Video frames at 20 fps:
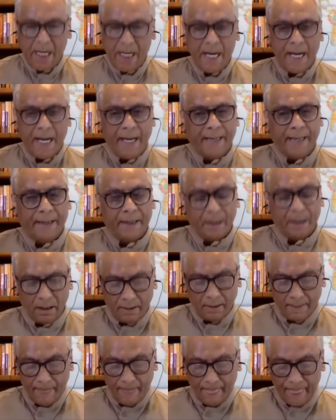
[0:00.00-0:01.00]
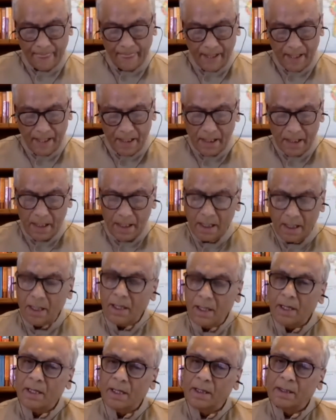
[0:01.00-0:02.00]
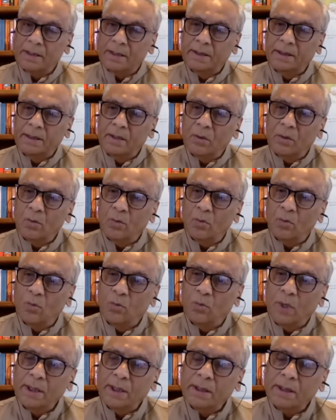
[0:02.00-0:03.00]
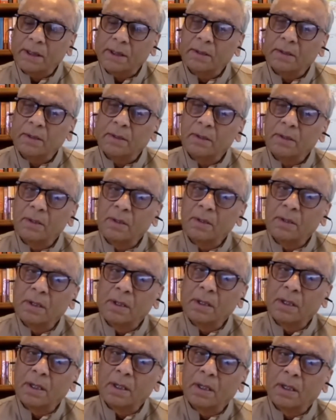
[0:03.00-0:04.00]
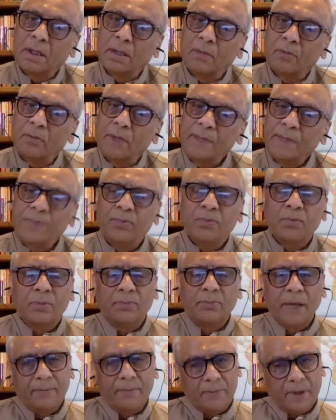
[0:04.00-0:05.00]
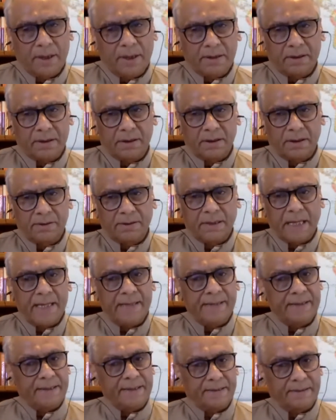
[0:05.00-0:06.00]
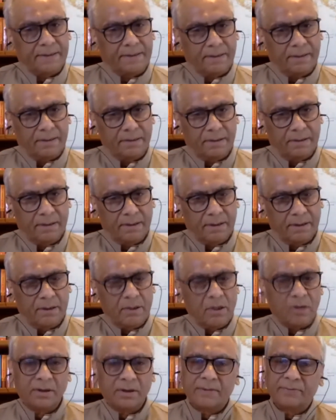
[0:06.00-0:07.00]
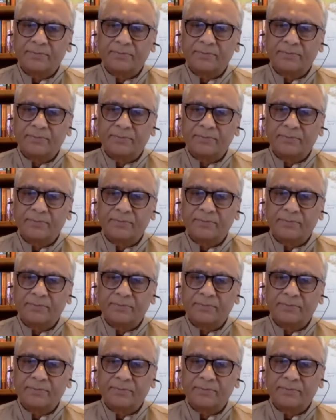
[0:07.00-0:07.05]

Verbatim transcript: And uh, uh, one uh, very famous scientist, Dr.